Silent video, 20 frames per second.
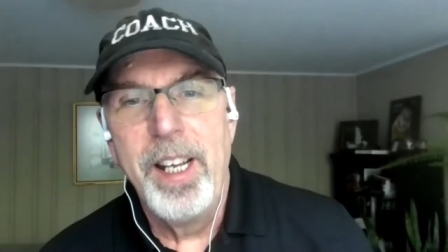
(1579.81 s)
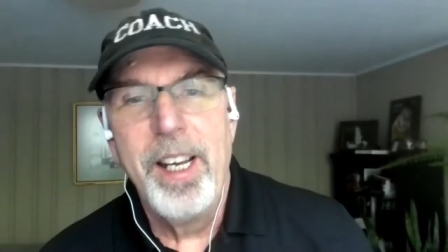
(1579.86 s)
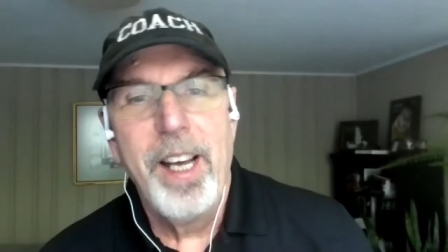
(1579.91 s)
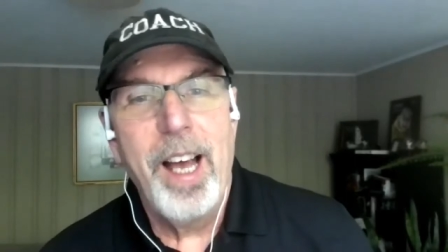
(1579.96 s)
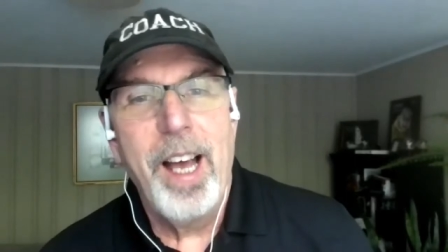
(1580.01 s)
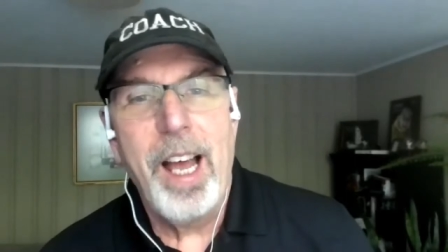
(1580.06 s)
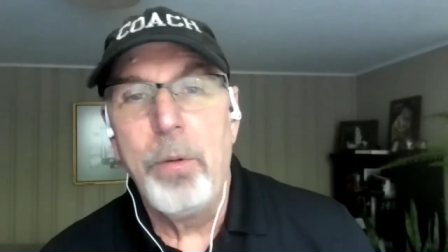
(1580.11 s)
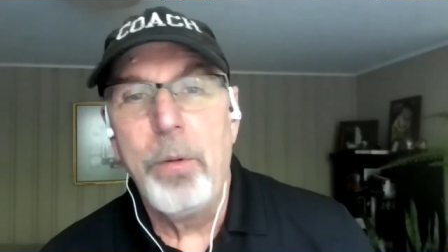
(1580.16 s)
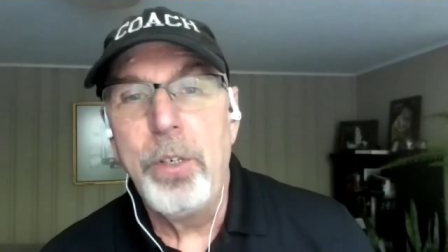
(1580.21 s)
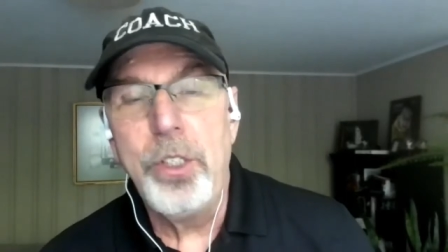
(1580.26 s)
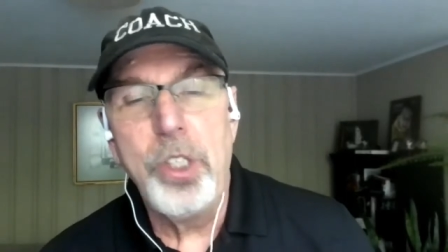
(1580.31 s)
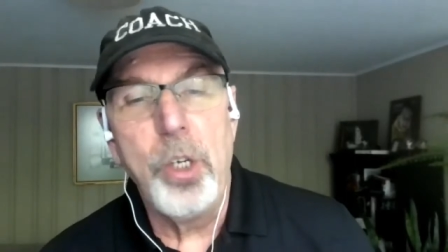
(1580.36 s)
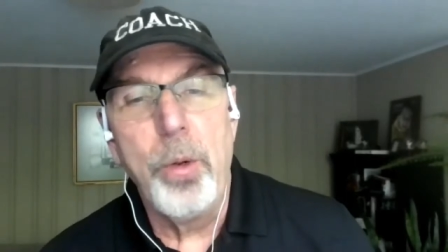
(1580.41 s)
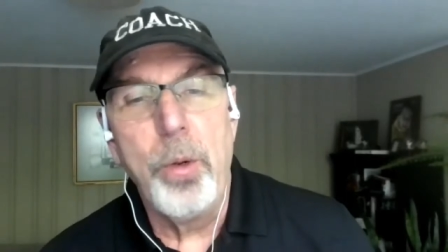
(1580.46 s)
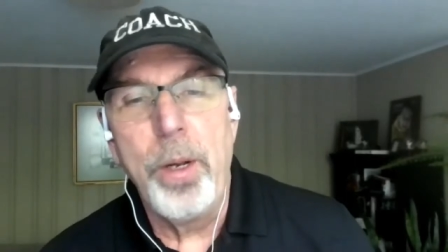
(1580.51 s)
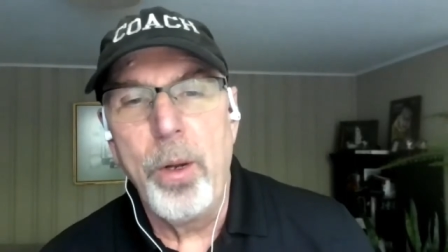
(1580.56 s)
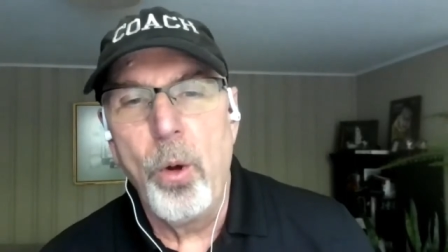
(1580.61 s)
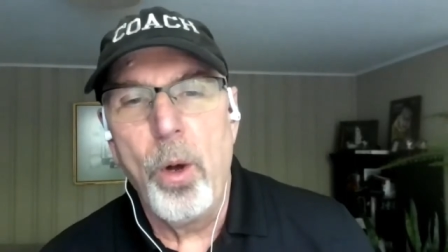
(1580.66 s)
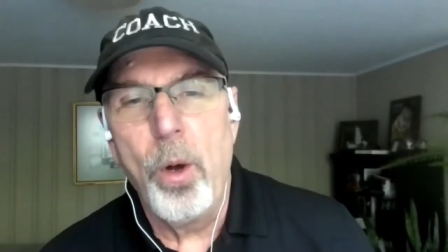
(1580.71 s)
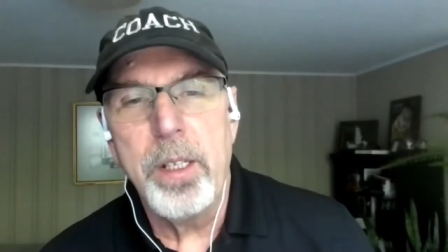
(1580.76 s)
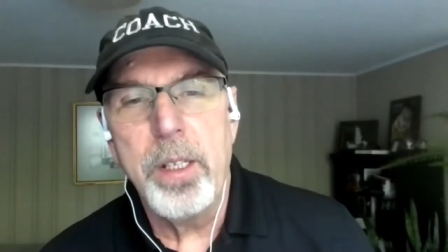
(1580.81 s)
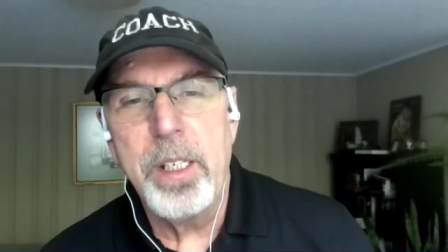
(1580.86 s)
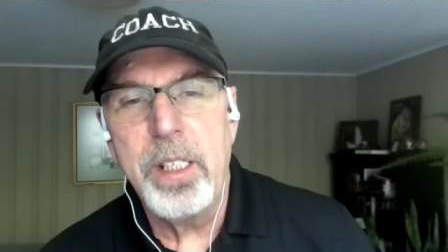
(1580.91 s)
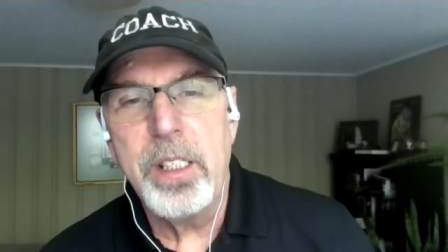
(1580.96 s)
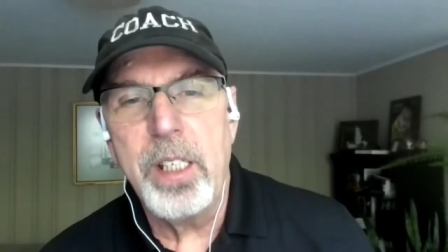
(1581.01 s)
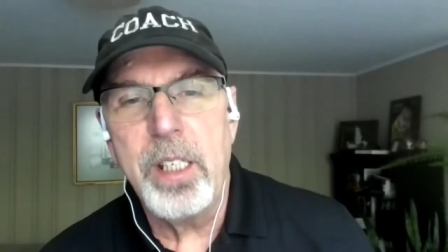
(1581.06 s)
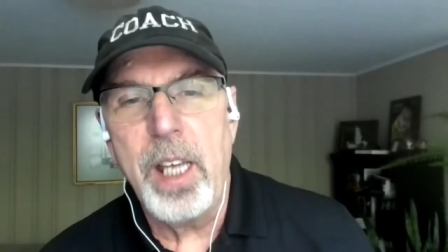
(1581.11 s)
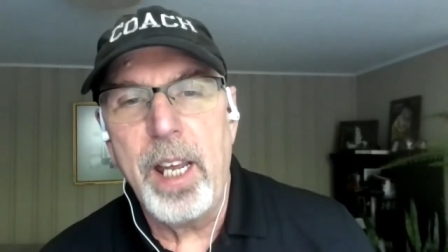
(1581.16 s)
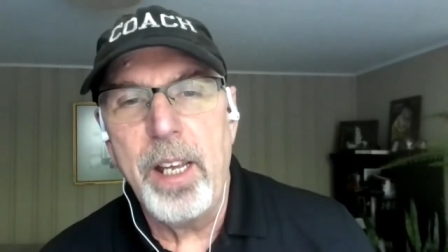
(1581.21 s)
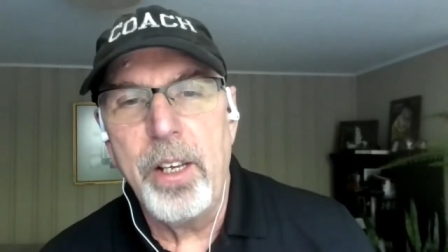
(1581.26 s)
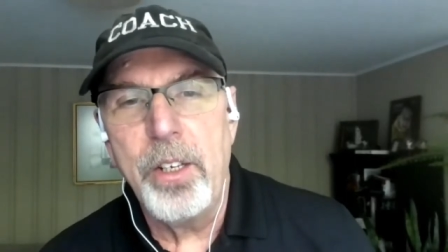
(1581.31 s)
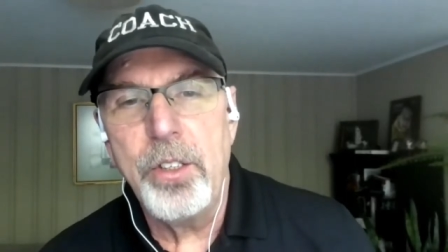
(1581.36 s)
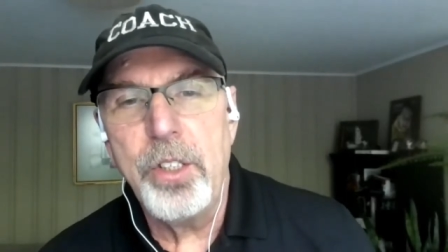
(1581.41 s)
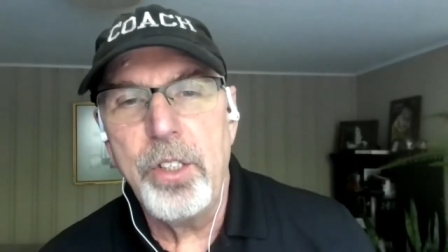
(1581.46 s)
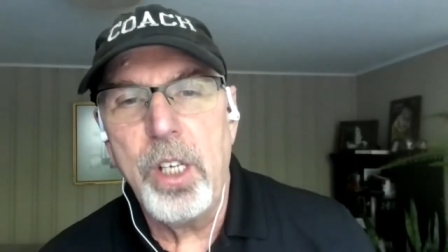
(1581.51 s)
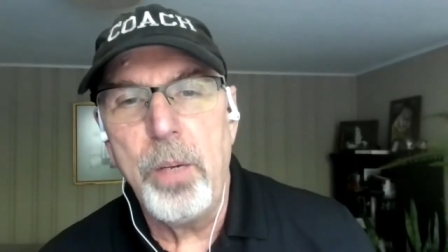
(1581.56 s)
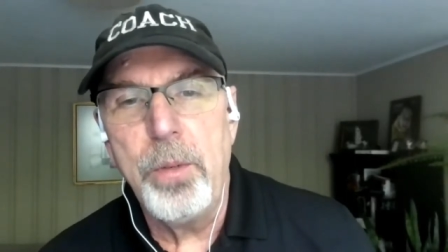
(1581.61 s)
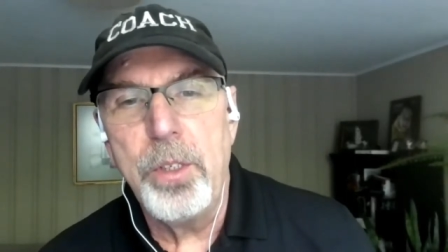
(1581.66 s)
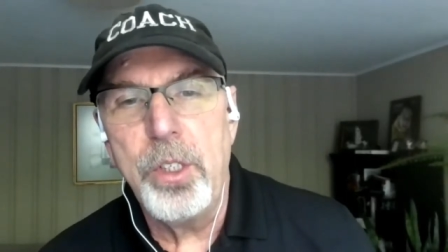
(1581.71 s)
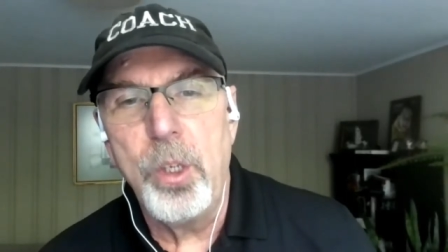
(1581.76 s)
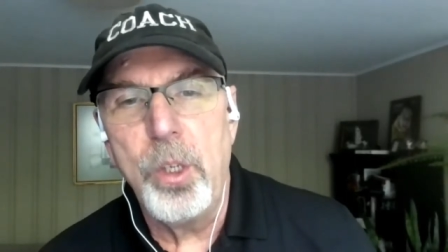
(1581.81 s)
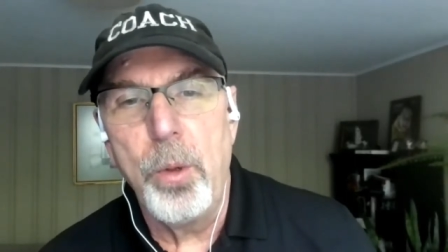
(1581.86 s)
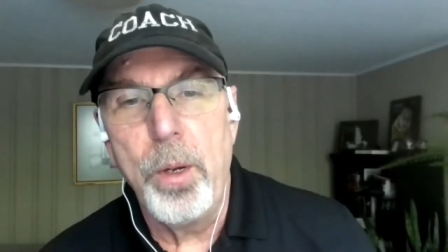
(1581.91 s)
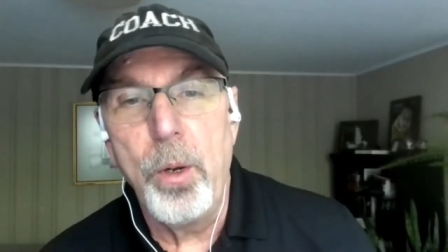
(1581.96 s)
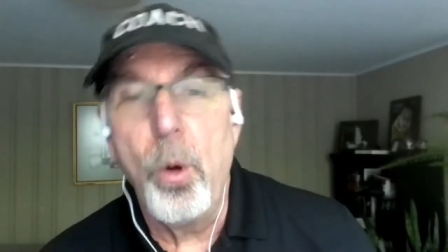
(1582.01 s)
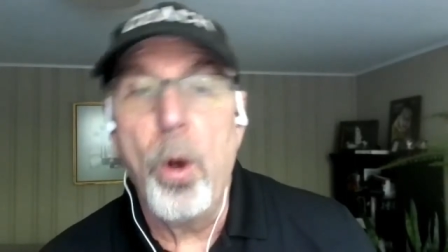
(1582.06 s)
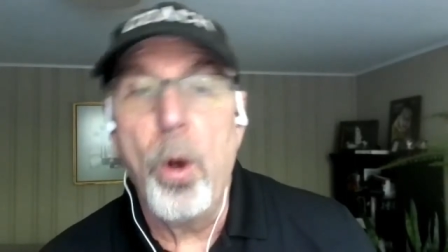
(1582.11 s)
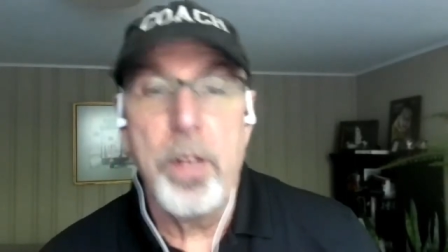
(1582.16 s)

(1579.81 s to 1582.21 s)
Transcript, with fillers: I was doing all the sales. He was doing all